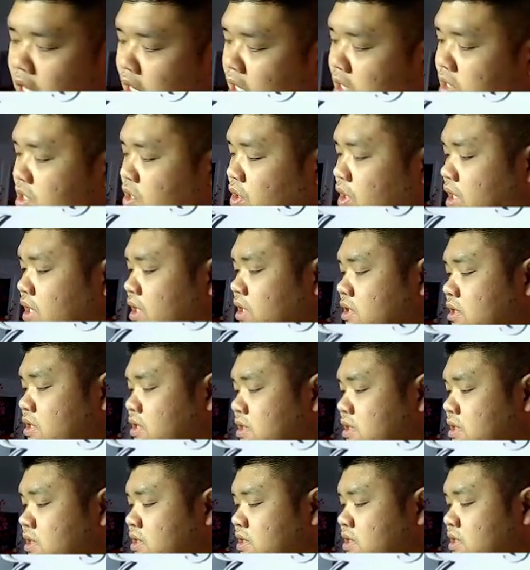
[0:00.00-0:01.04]
so I can
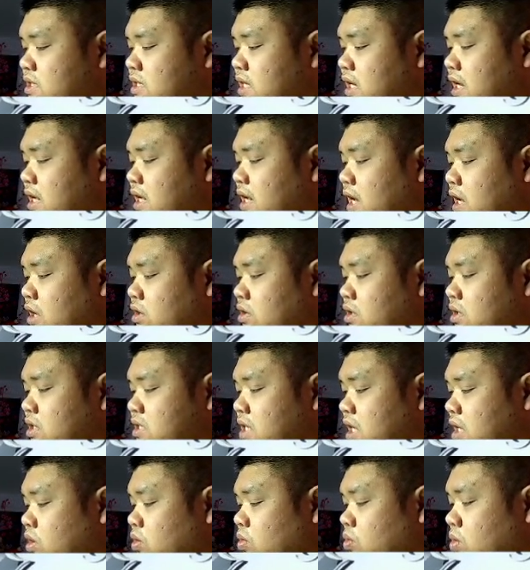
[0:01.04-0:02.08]
stick it down because
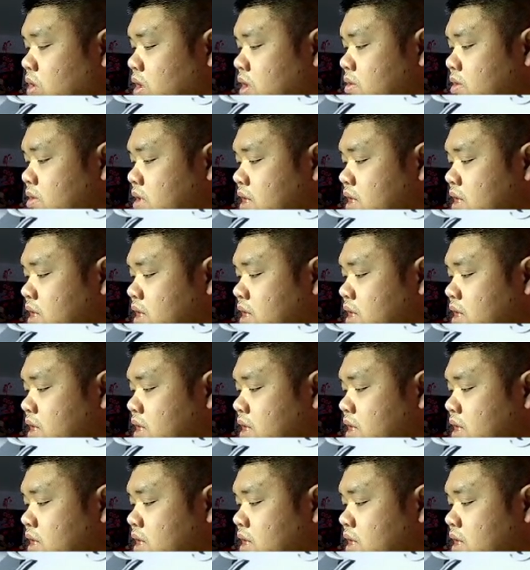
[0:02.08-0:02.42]
I don't want